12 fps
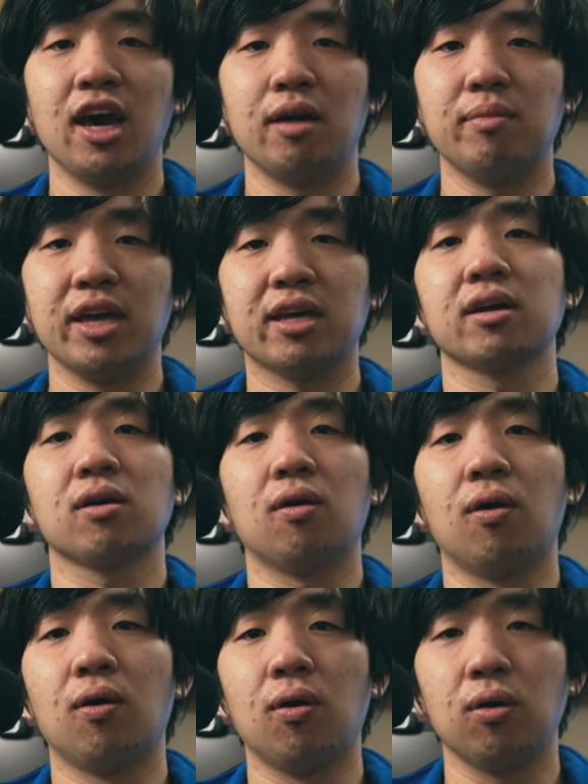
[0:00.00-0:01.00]
in making
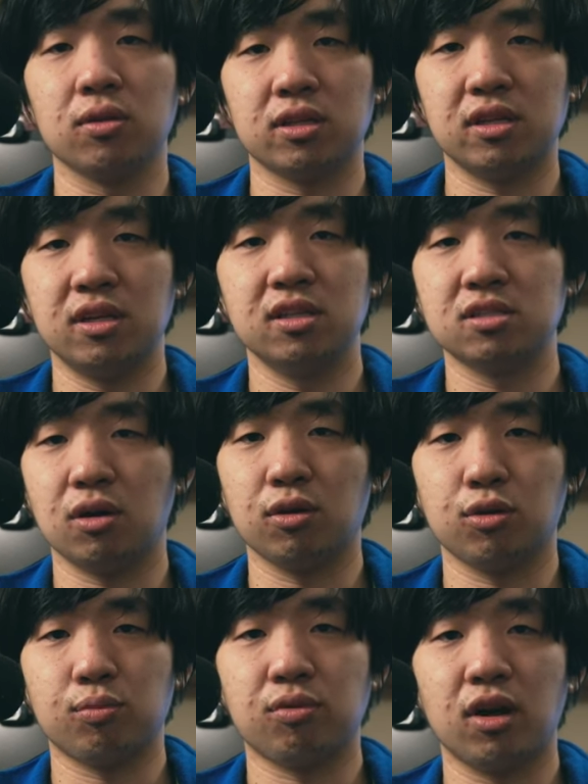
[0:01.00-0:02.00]
all these
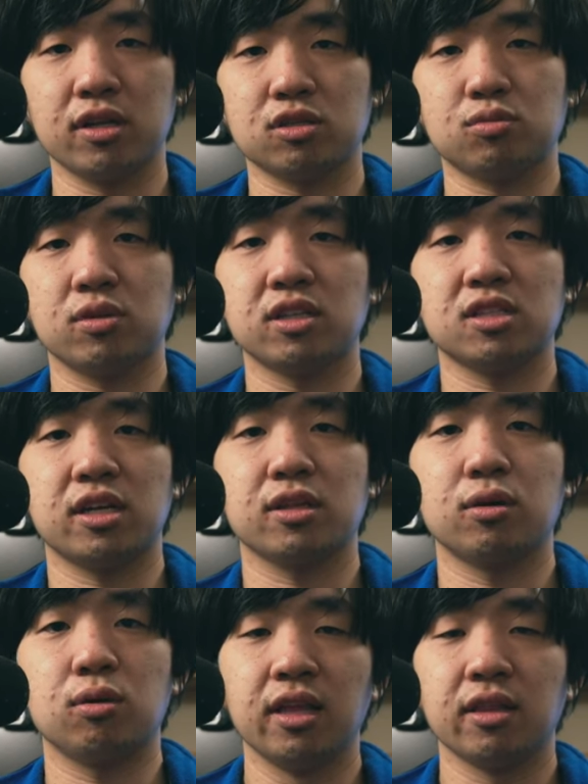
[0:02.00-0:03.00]
other products for
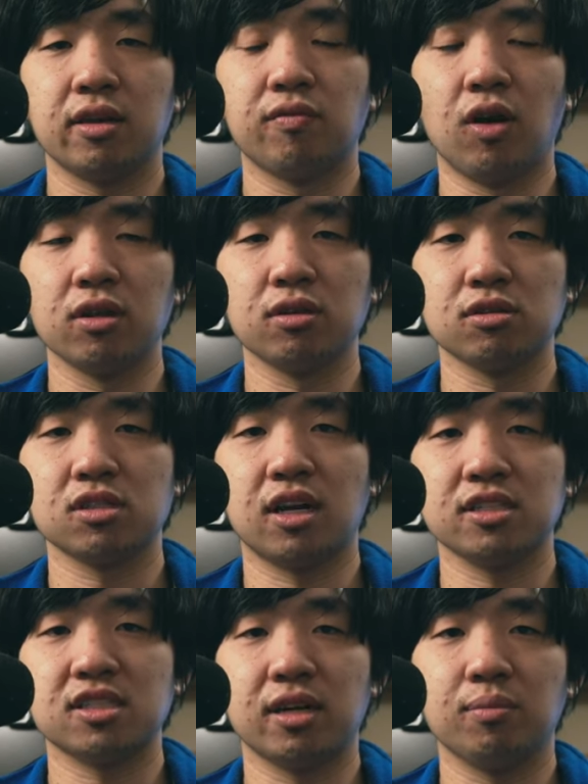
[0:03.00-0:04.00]
Nintendo? Leave all those
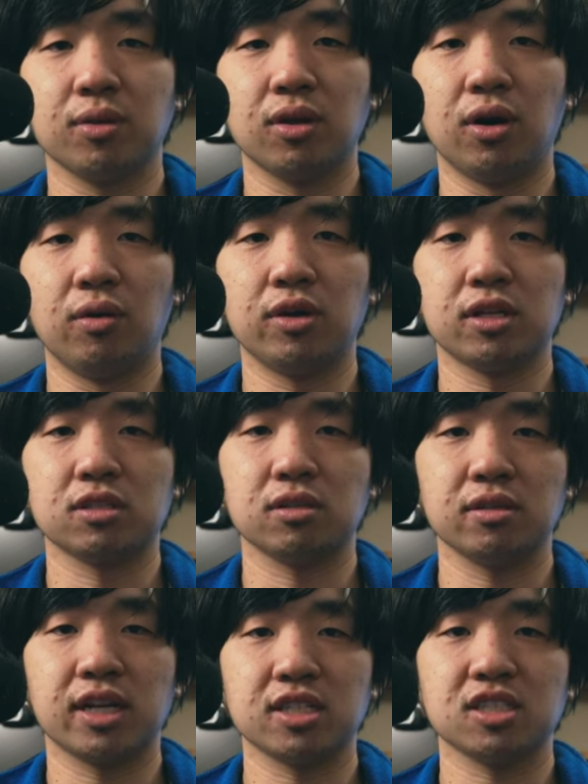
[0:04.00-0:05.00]
thoughts down below, and
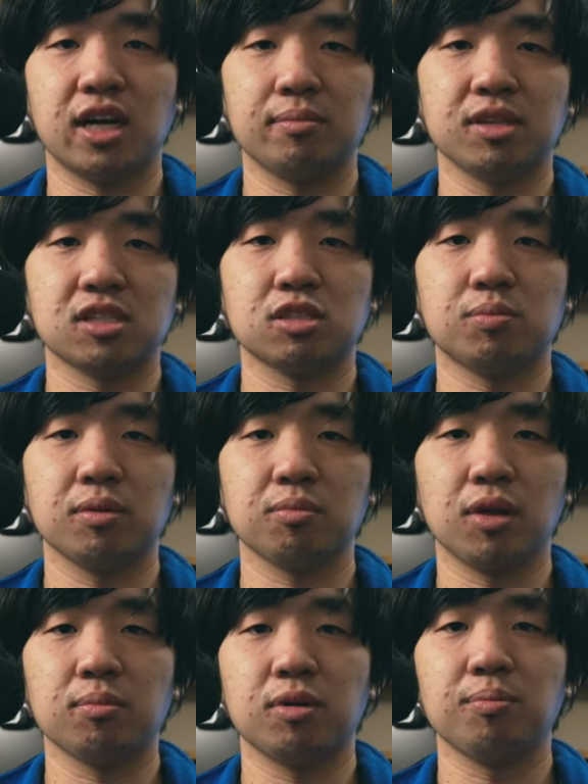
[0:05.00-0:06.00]
until next time, this has been
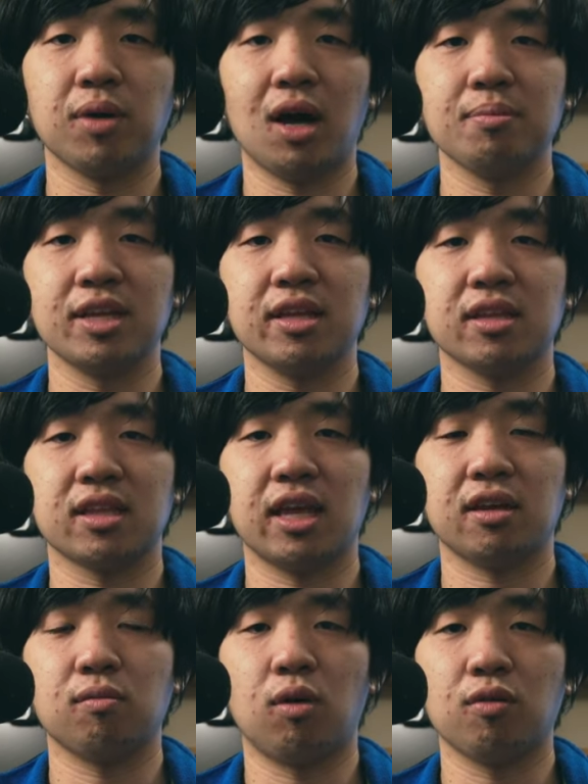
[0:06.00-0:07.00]
Blood Moon Bobby, and
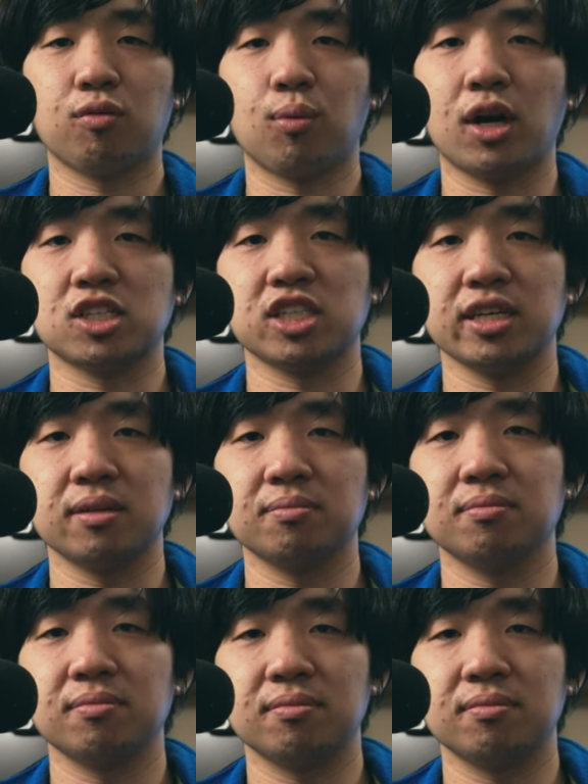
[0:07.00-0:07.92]
thank you all for watching.